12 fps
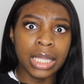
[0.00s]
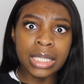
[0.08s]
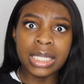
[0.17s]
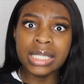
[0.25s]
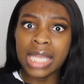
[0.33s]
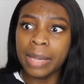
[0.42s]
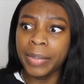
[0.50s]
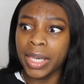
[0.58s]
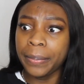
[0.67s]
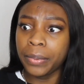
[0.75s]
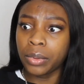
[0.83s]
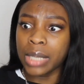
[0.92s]
These are the same
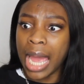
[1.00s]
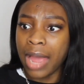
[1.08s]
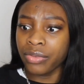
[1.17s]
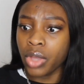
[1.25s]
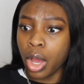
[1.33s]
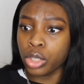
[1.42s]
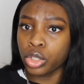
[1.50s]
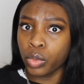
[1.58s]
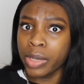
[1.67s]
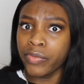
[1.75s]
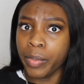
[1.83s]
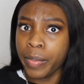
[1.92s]
people that have to ask the
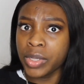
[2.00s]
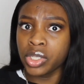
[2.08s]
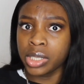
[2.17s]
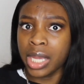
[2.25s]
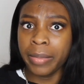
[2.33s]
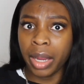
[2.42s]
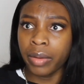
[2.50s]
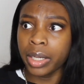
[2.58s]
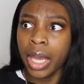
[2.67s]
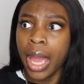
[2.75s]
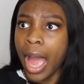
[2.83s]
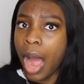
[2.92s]
Queen for permission to get
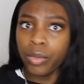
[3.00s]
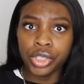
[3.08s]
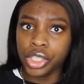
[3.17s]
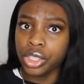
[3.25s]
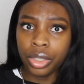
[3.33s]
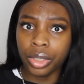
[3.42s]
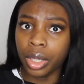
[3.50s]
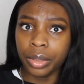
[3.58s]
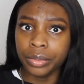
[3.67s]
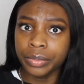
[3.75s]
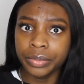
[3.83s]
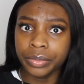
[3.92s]
married. How would she not
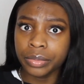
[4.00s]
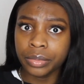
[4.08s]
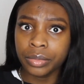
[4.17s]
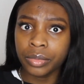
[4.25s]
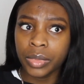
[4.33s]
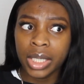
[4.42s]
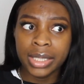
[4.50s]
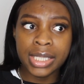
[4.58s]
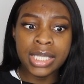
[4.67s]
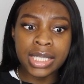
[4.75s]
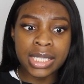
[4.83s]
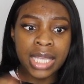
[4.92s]
know?
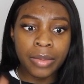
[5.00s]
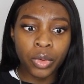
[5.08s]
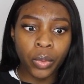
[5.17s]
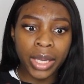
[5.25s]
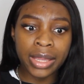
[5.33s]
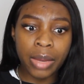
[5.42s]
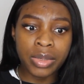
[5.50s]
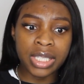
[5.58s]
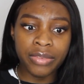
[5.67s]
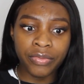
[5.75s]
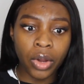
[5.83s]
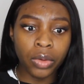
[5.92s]
This is the same Queen that was
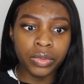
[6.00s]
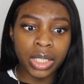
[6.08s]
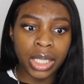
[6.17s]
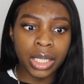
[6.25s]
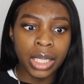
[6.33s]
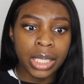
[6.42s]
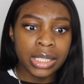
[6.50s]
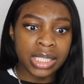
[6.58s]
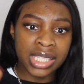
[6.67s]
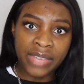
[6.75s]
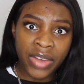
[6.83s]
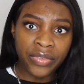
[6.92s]
involved in
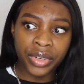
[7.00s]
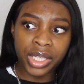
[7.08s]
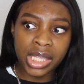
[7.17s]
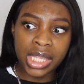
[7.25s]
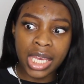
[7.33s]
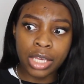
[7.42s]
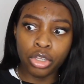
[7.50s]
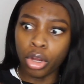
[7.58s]
the South Africa thing.